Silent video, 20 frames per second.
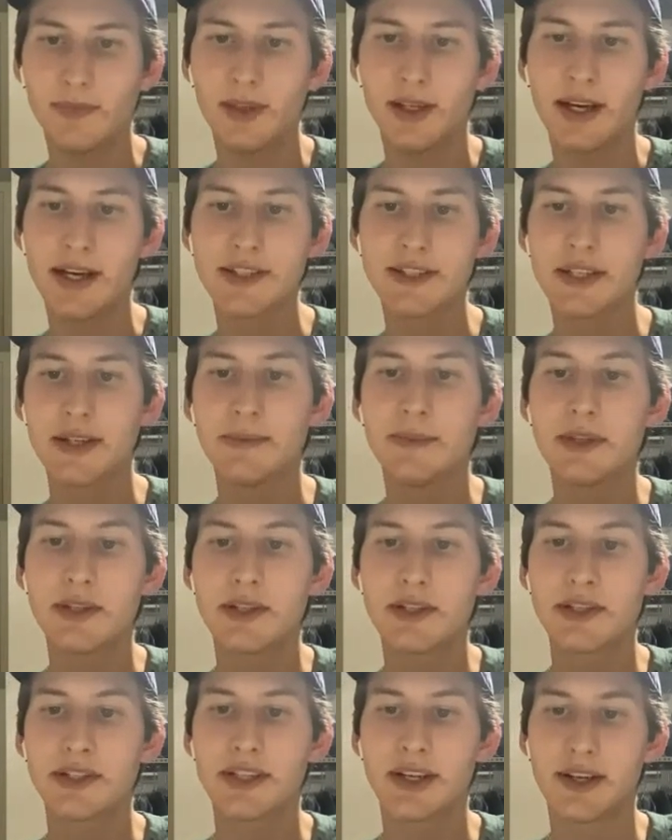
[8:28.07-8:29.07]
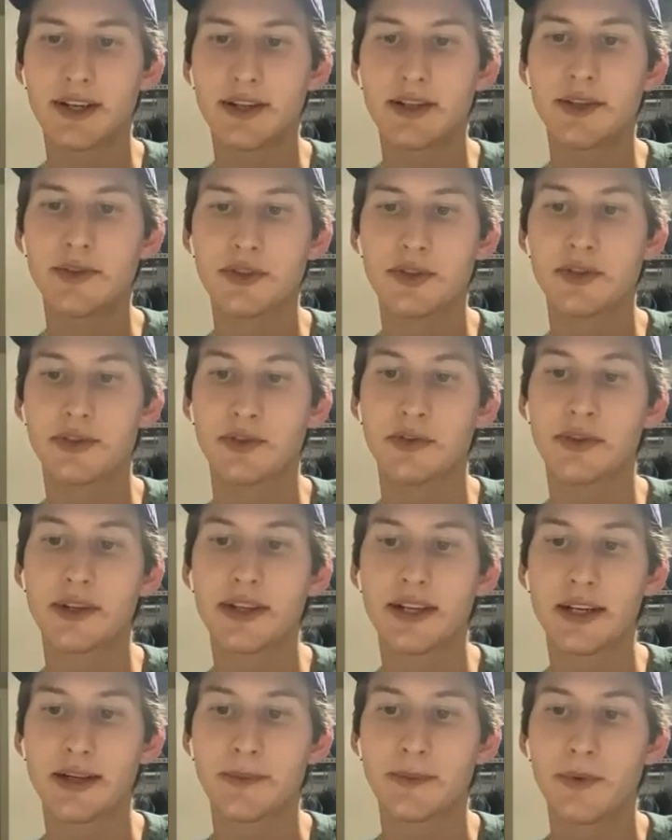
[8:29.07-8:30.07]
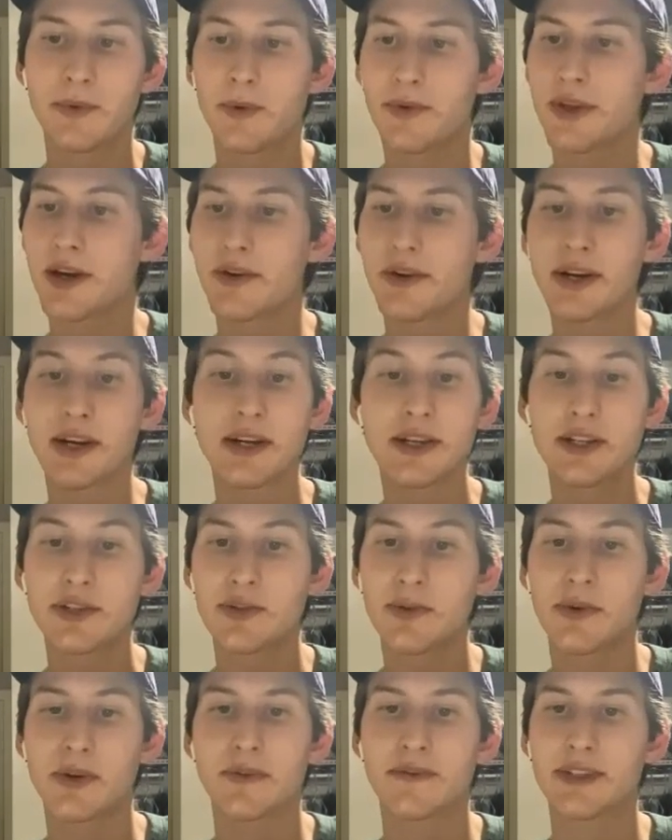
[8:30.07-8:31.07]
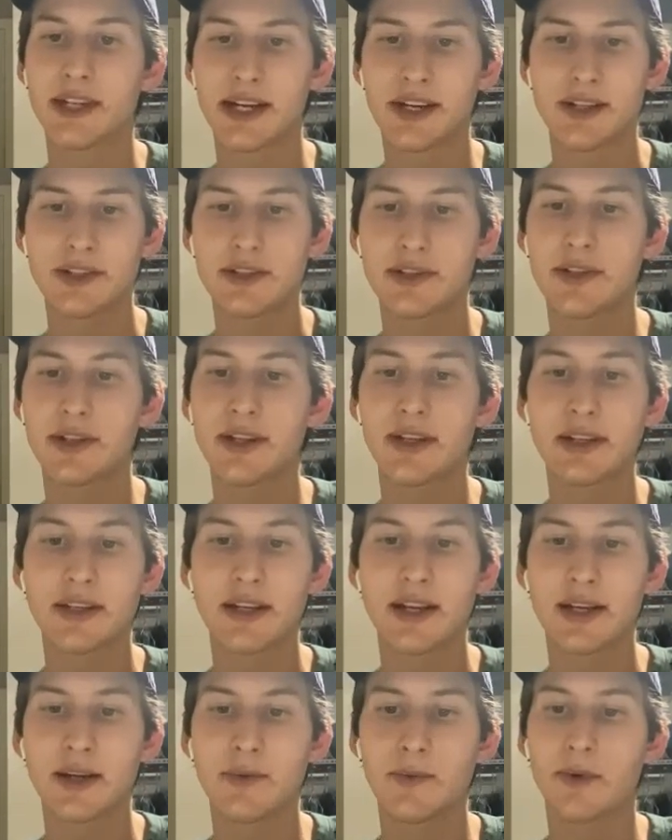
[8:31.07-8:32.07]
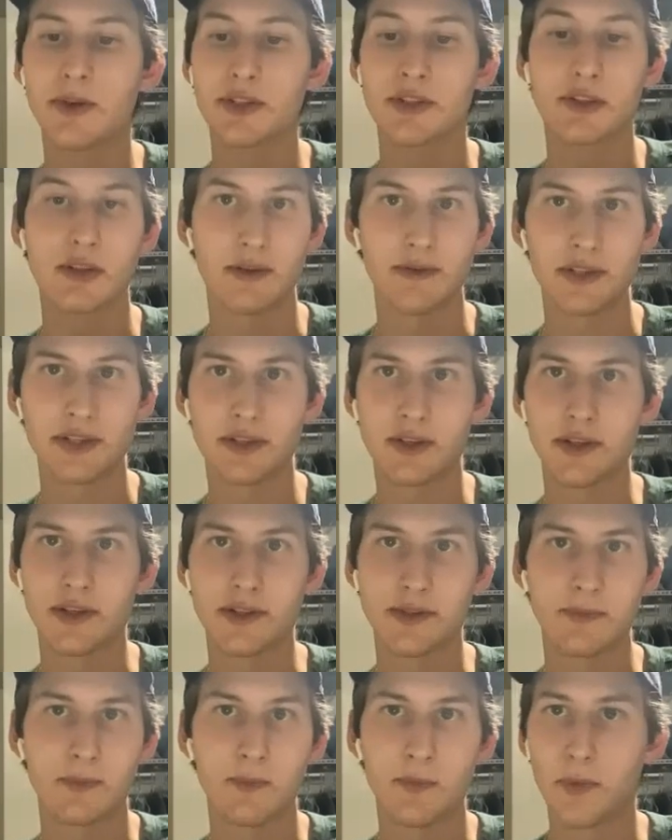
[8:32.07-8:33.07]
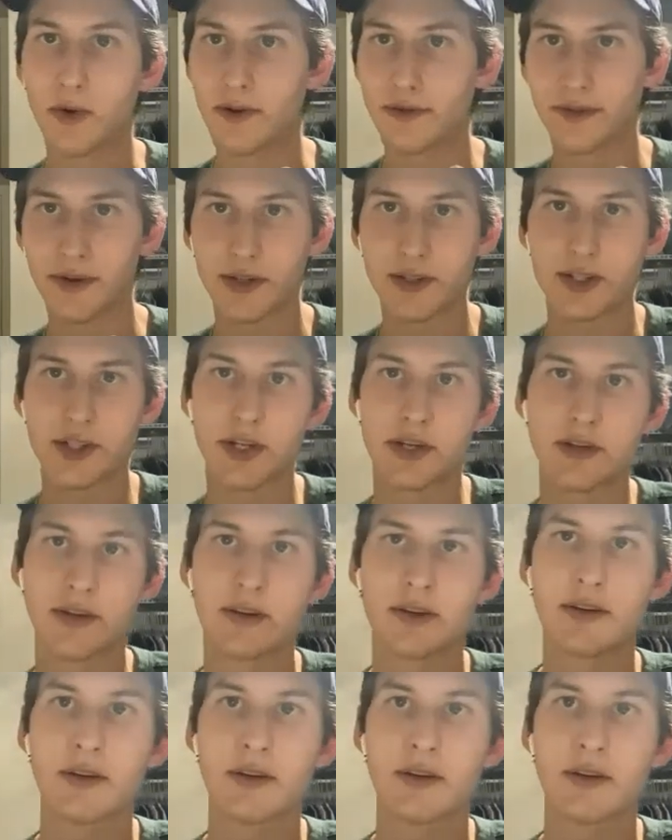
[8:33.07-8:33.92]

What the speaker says: as images guide users through the app without any sort of text to indicate what service does what function.